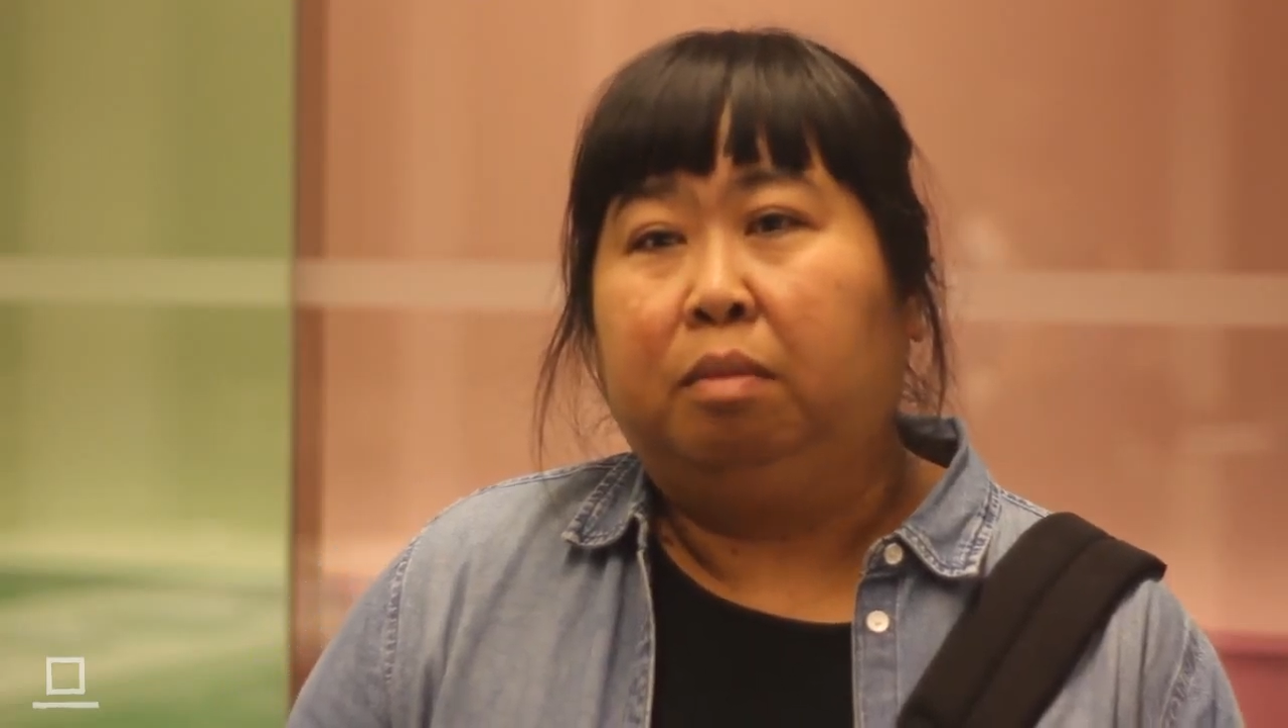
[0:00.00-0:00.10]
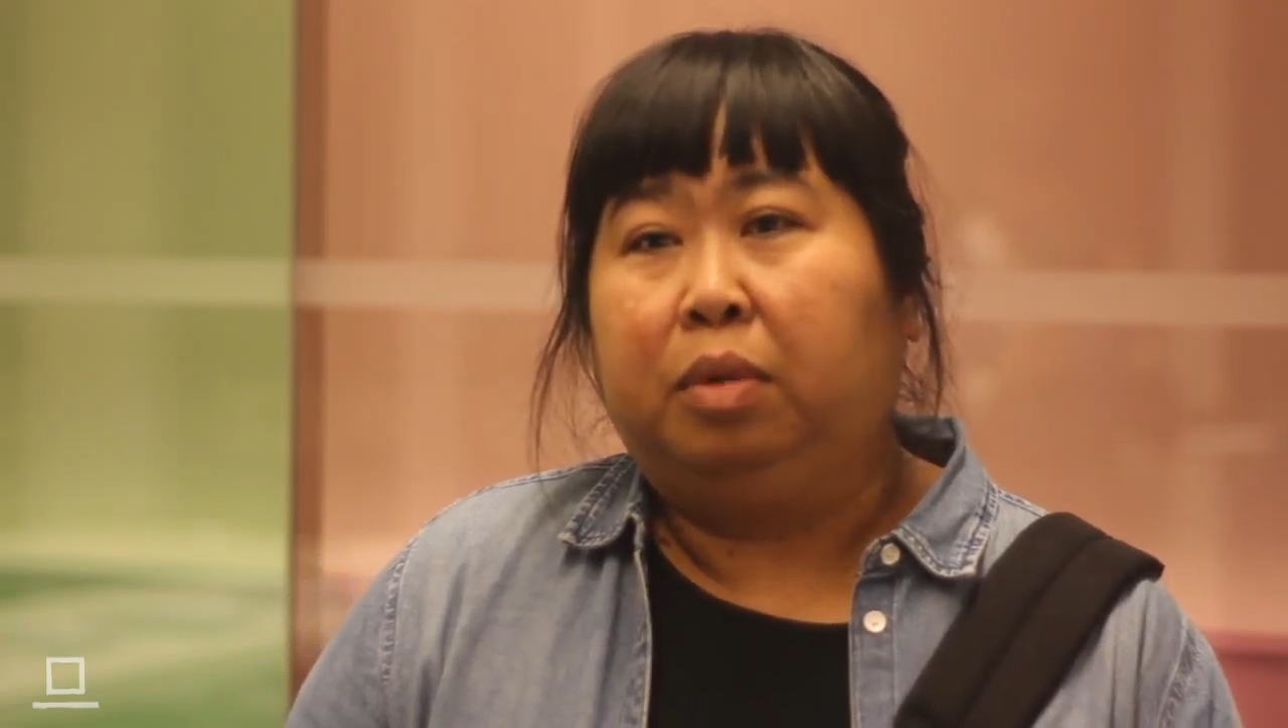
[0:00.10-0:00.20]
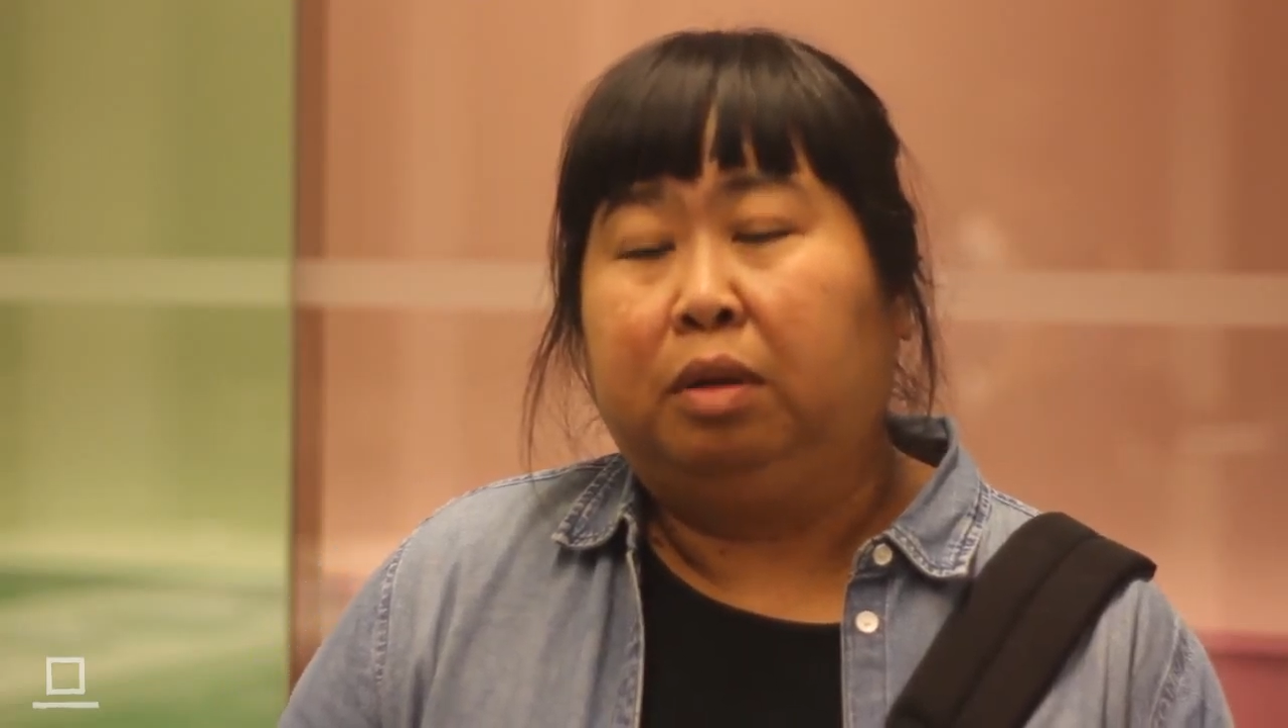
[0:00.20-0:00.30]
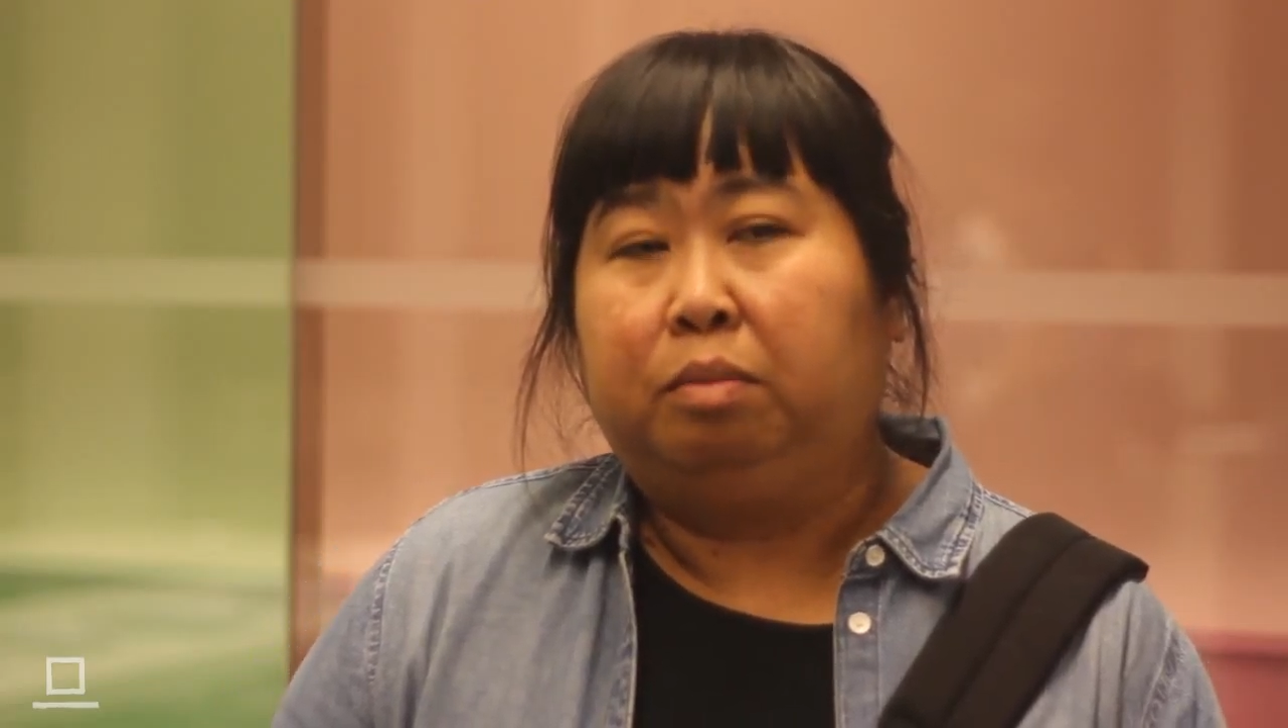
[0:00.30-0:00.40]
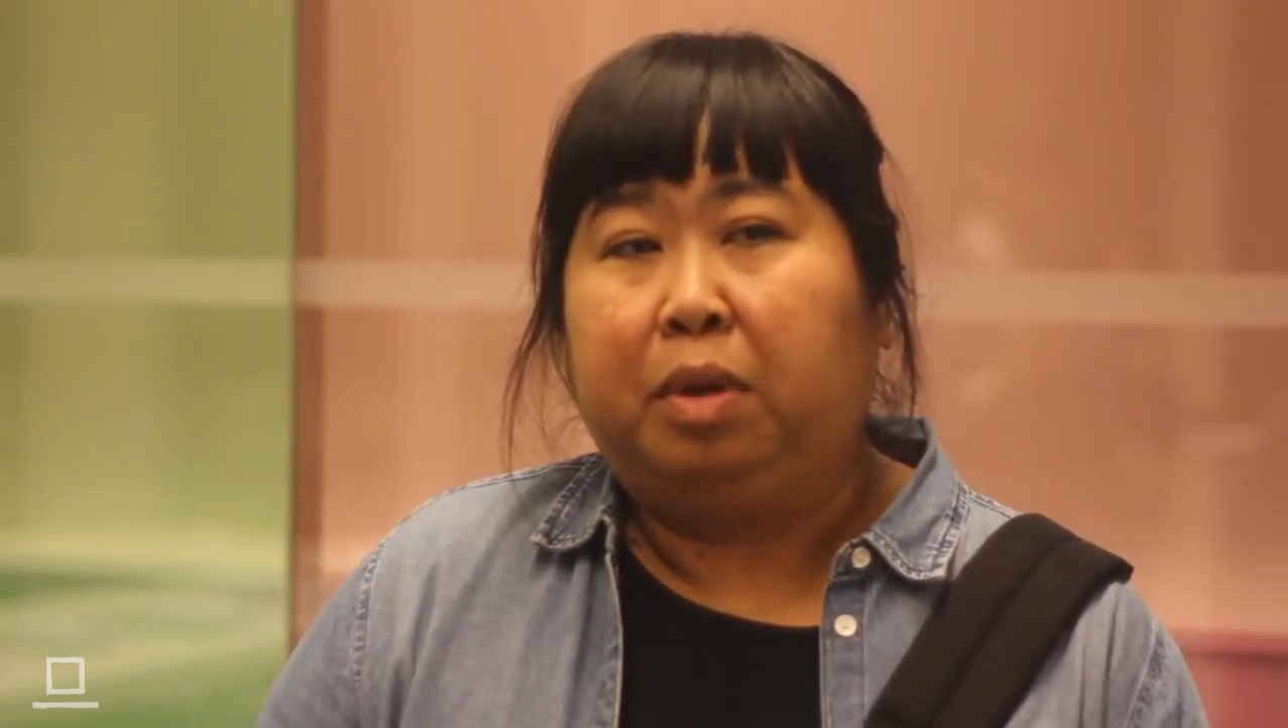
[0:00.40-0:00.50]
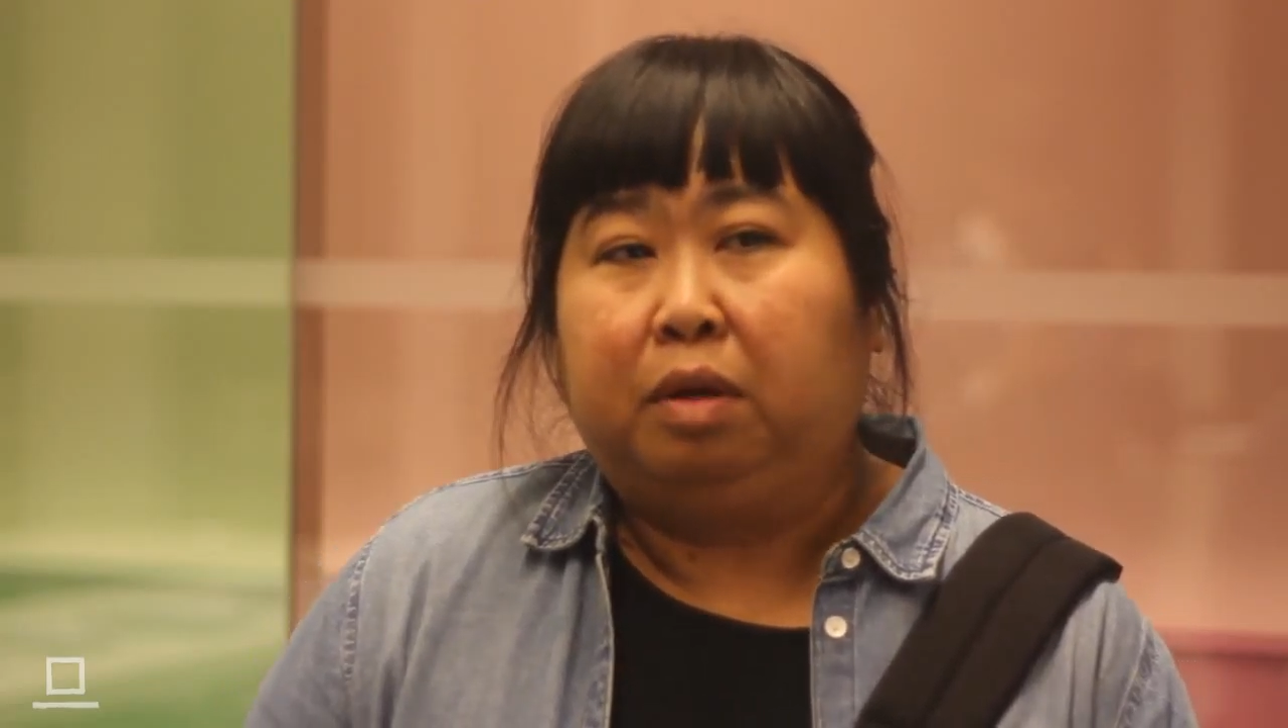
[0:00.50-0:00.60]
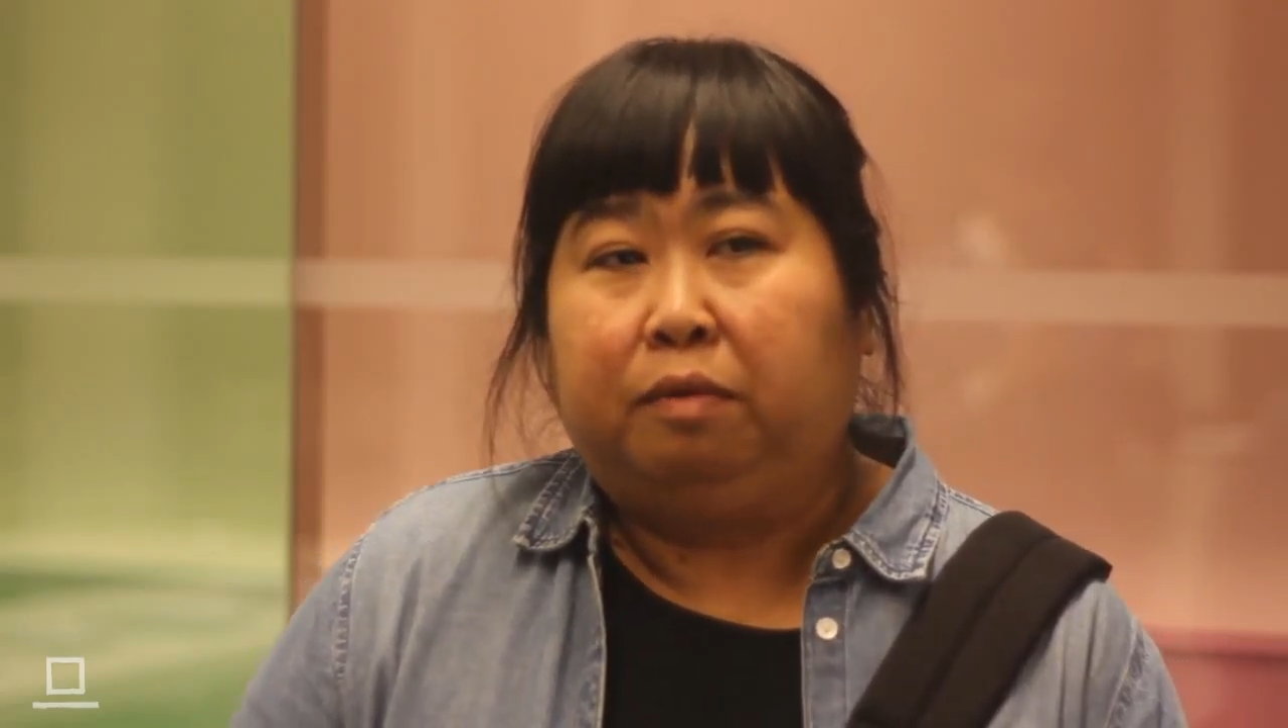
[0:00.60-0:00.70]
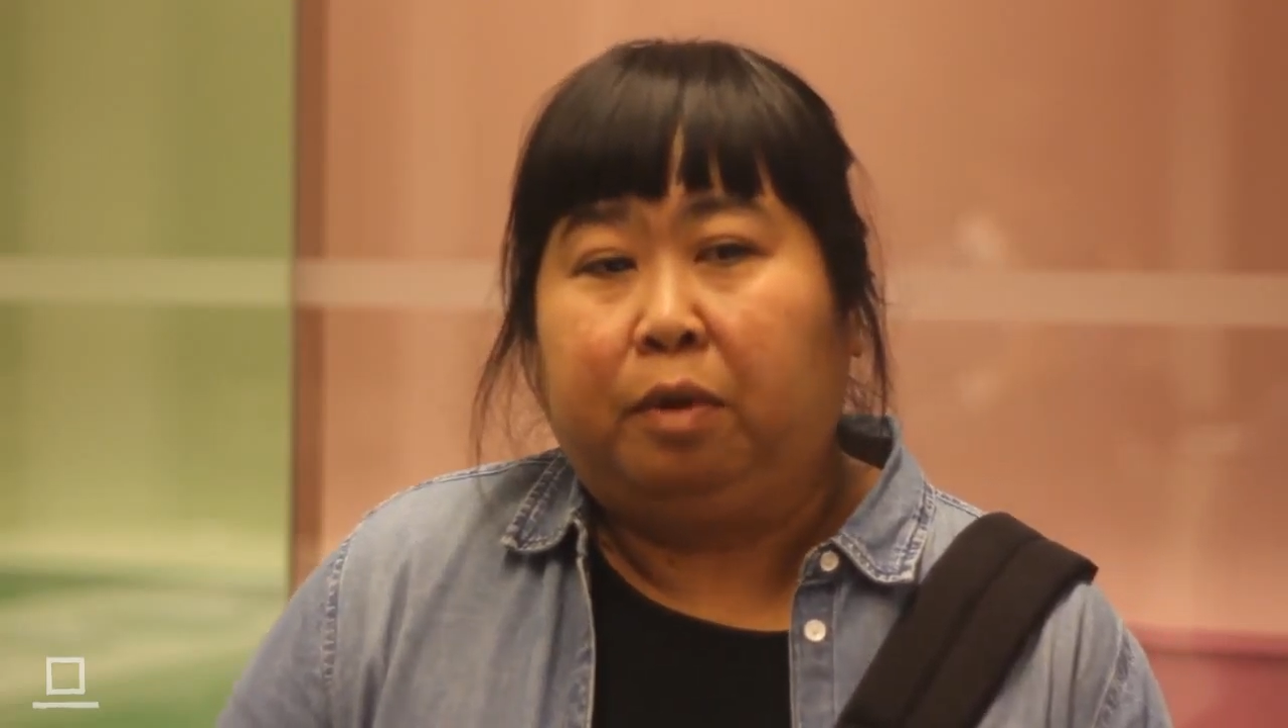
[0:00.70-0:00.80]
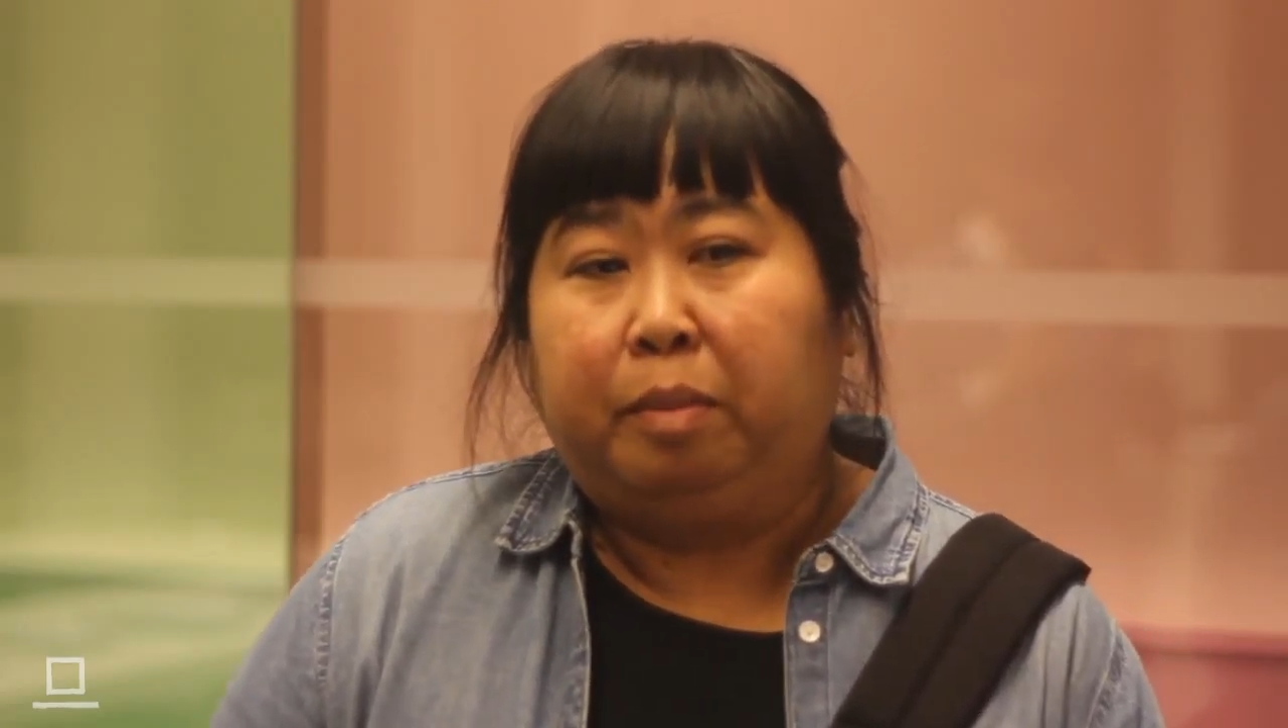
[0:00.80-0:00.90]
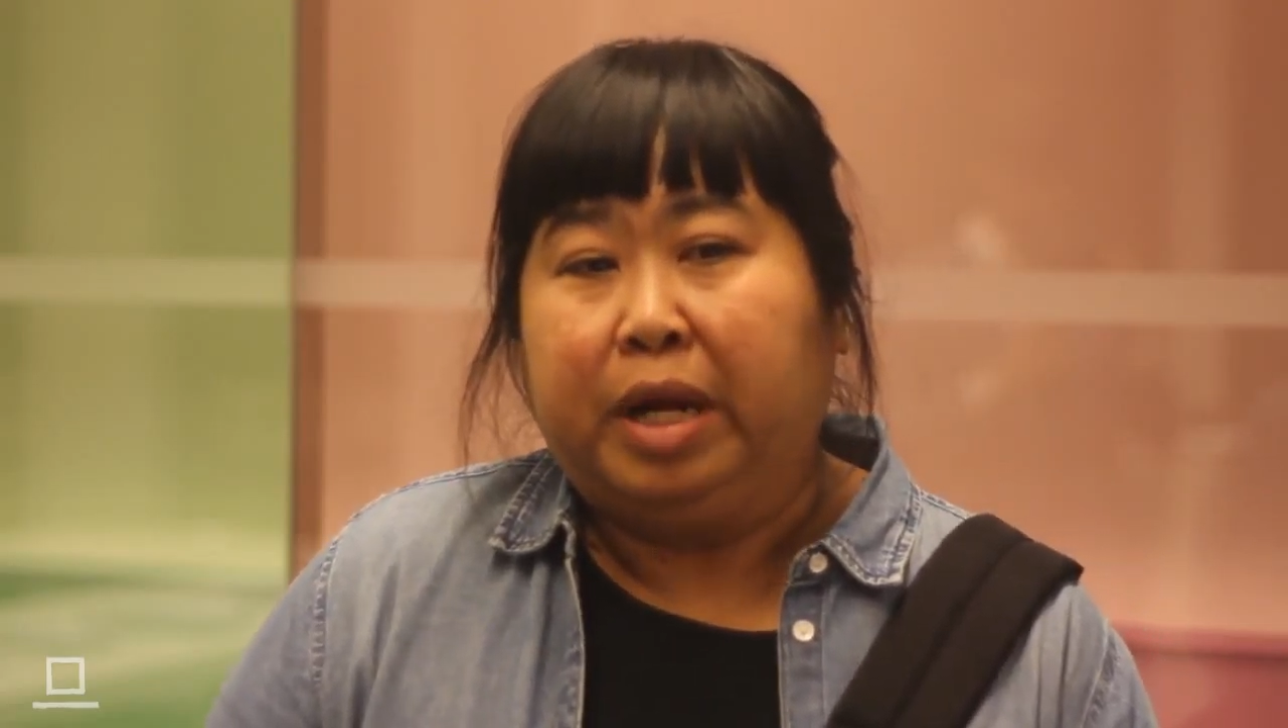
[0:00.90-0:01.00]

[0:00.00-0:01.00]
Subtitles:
But from